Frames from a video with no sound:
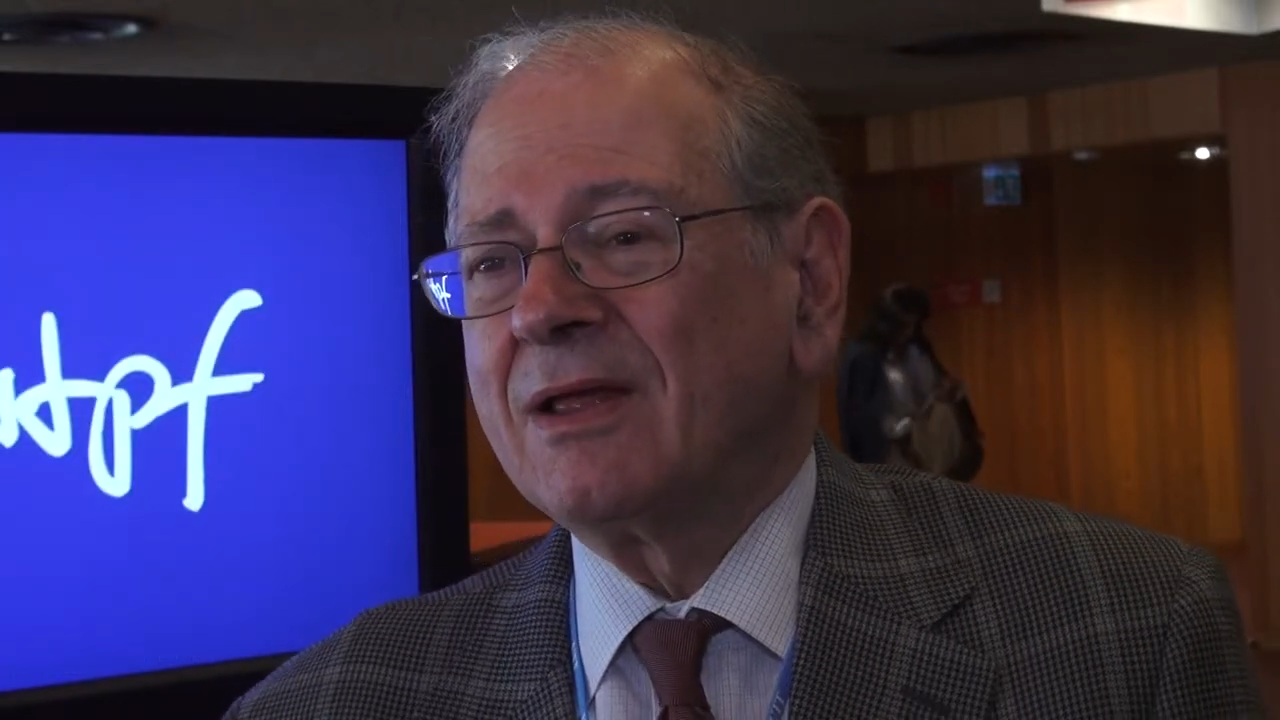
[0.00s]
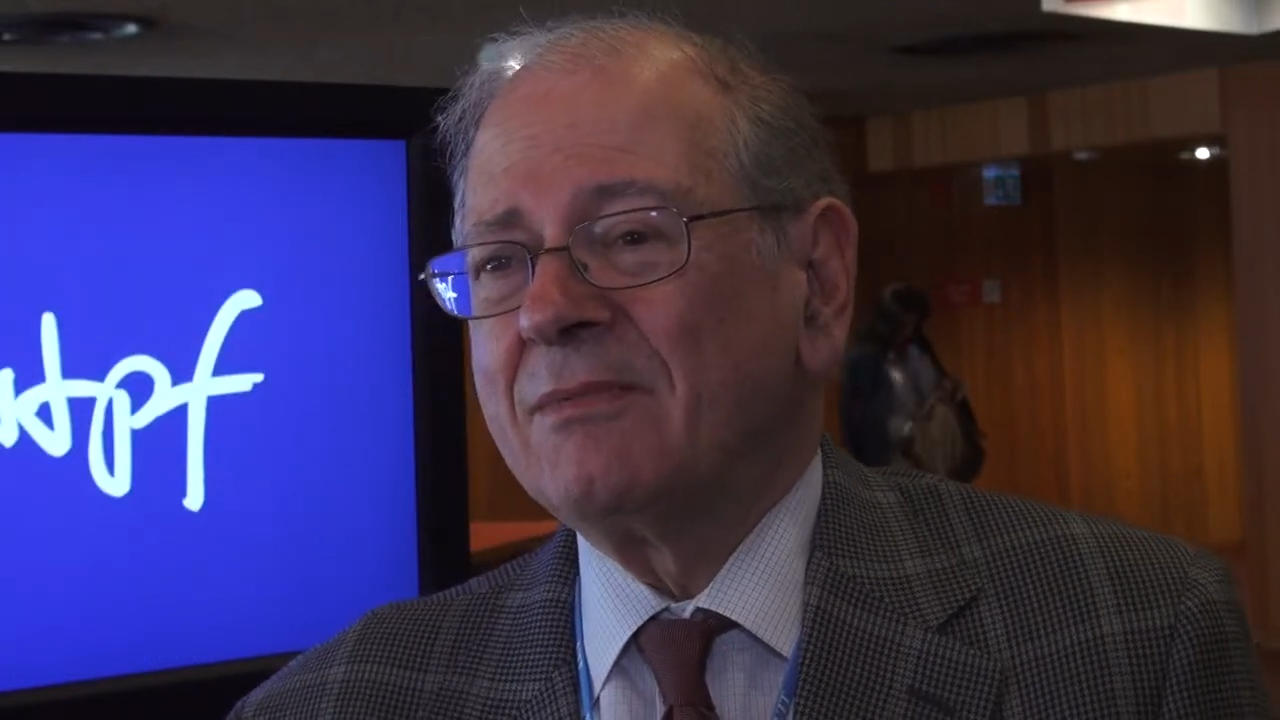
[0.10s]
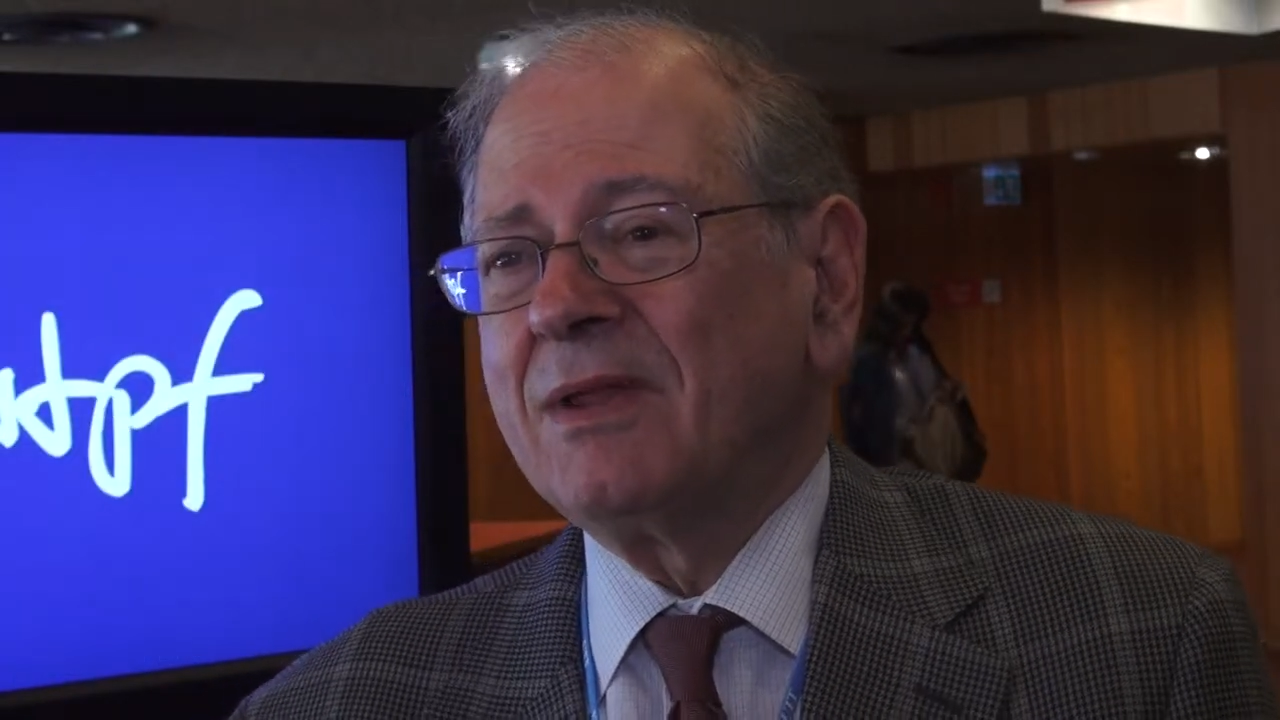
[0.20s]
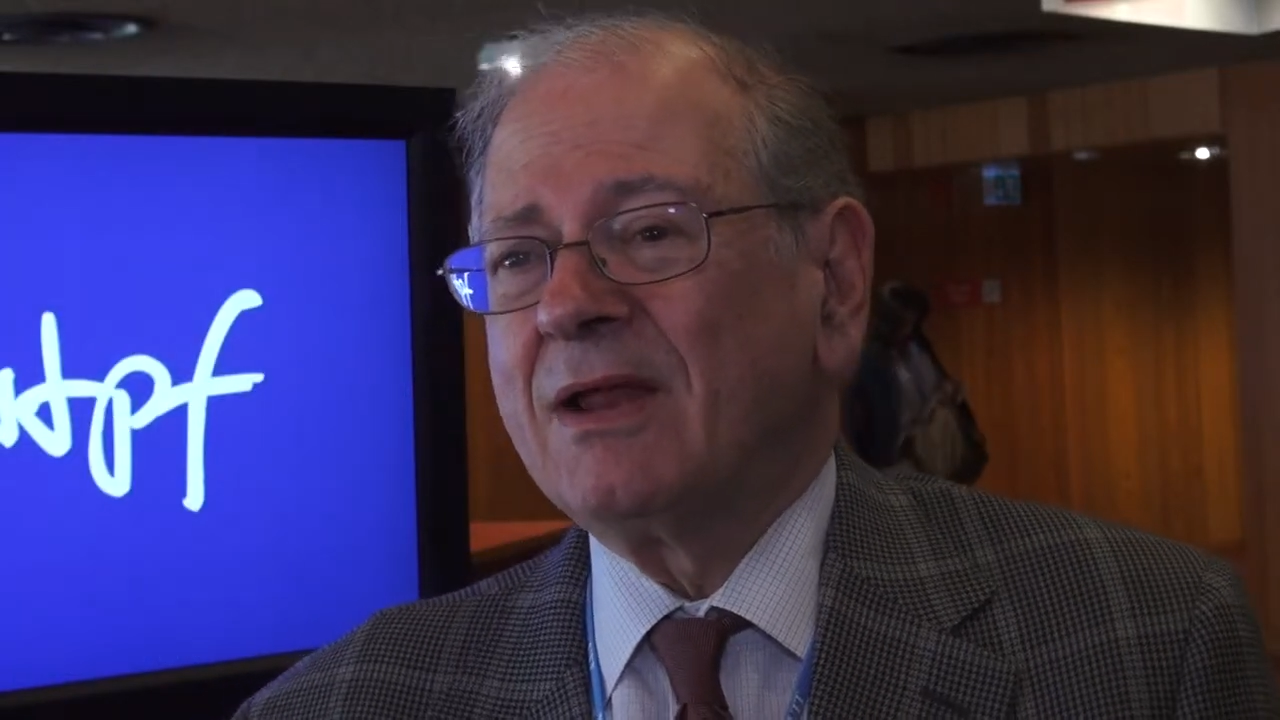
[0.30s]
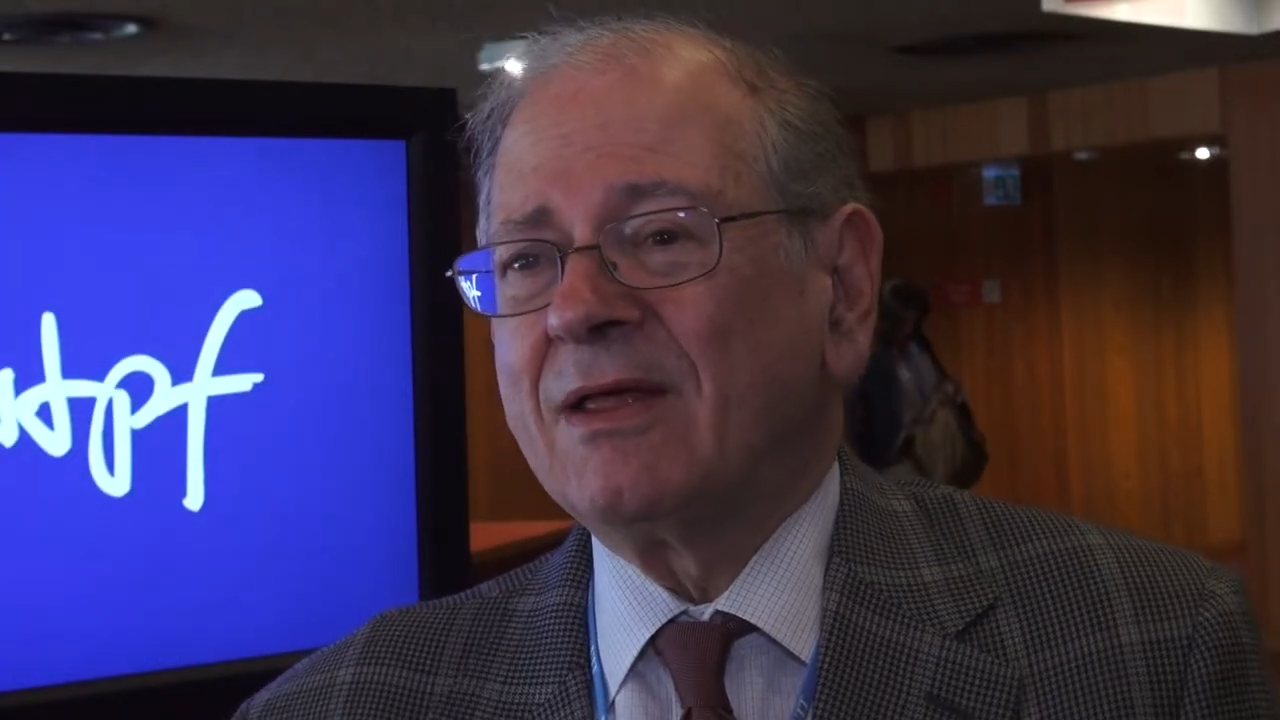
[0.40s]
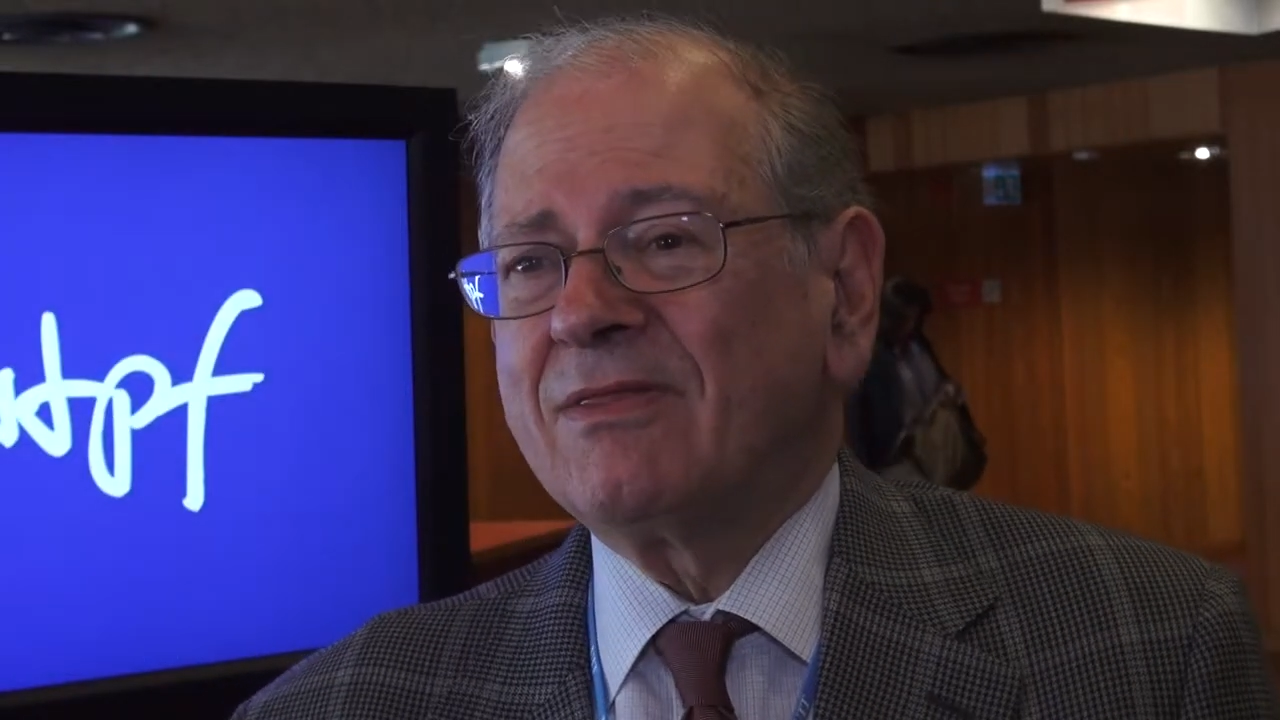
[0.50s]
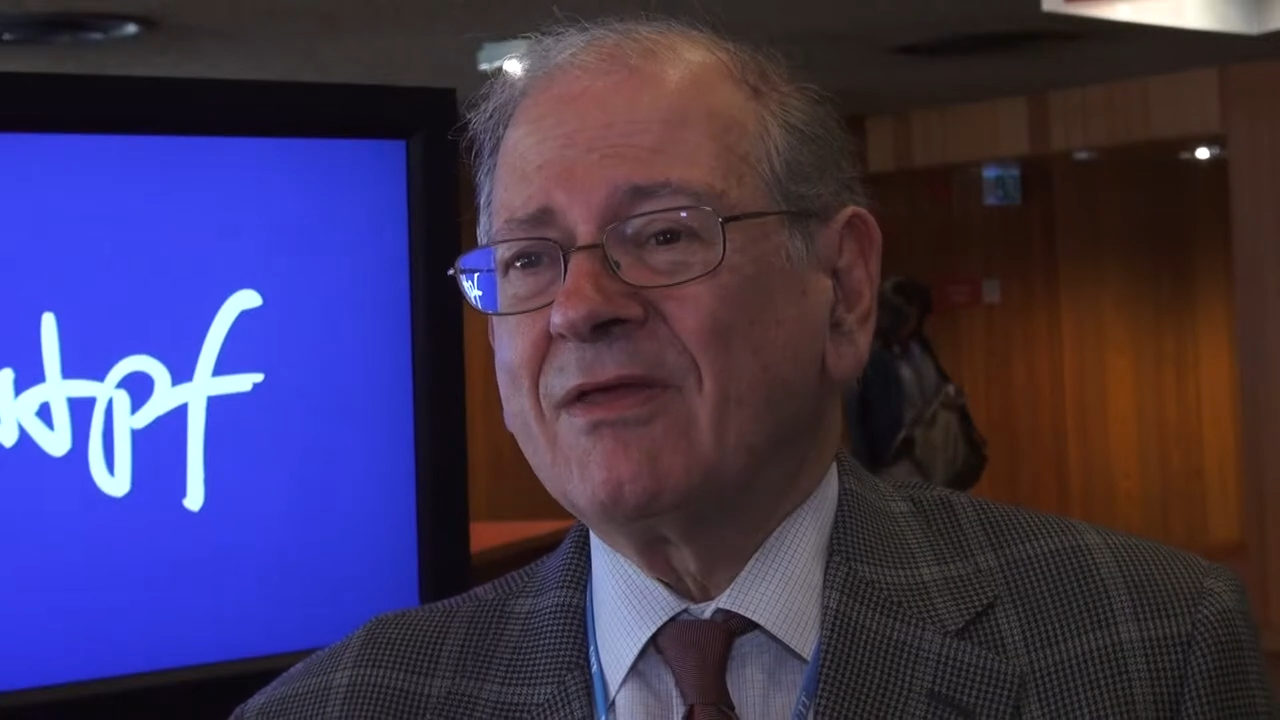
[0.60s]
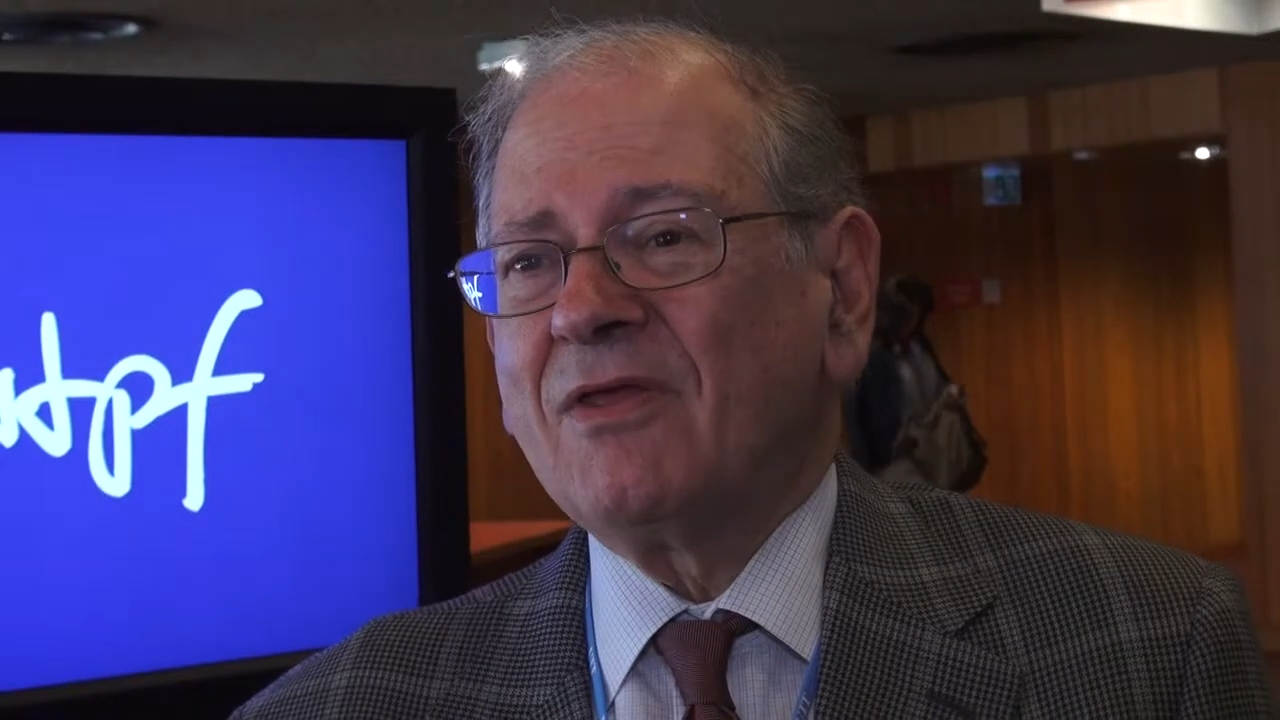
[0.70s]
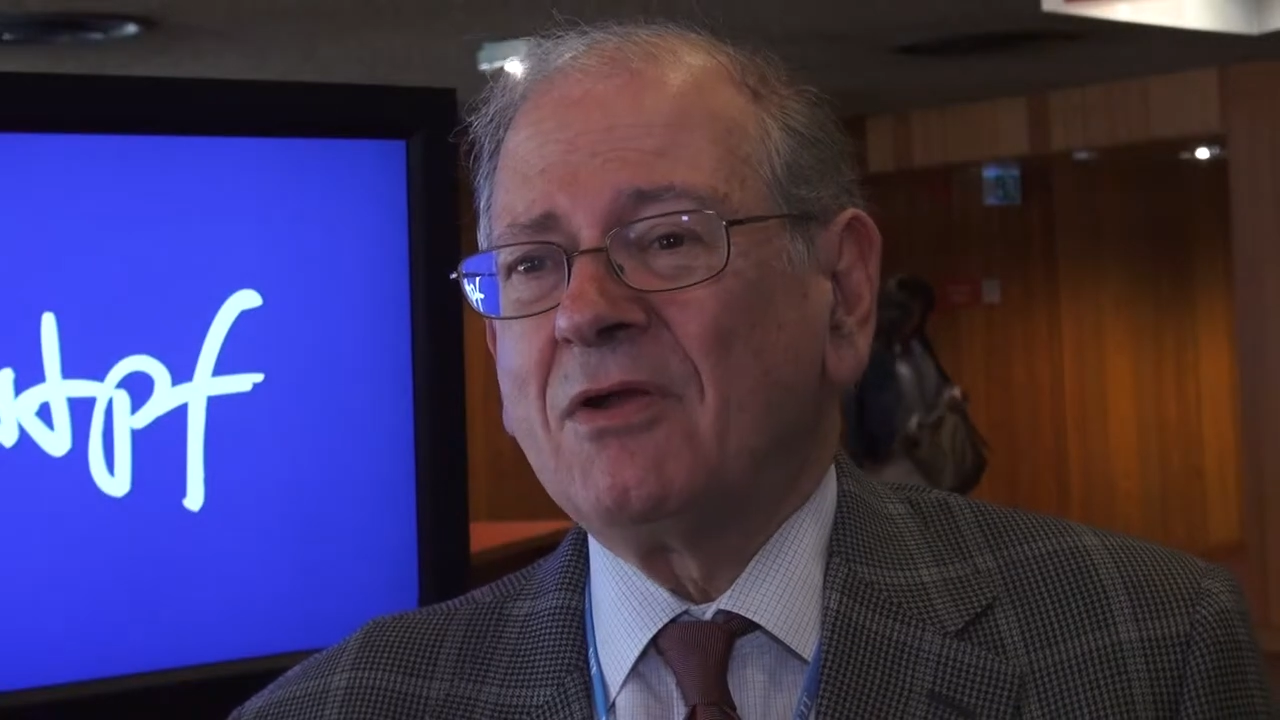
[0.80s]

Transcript: I mean, I think